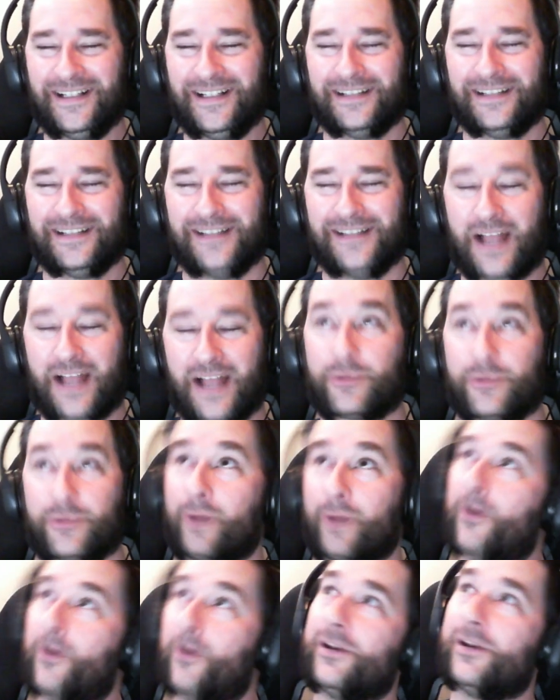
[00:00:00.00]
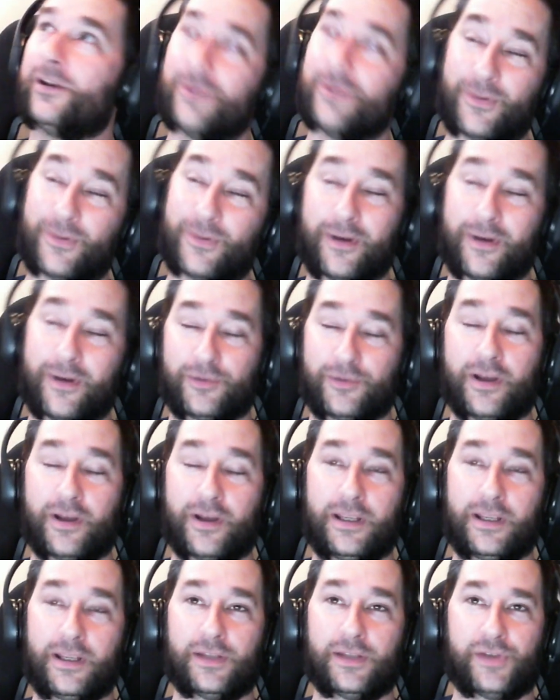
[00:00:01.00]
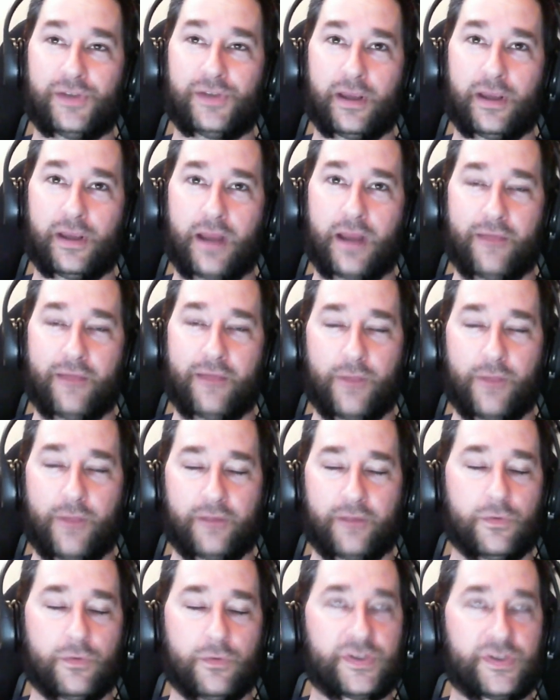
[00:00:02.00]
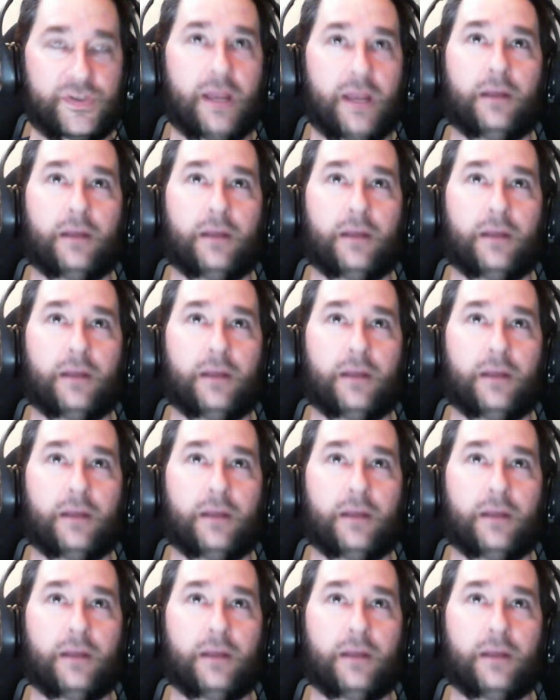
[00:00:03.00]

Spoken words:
Actually, what I want to do is I want to try to get. I have a microphone stand.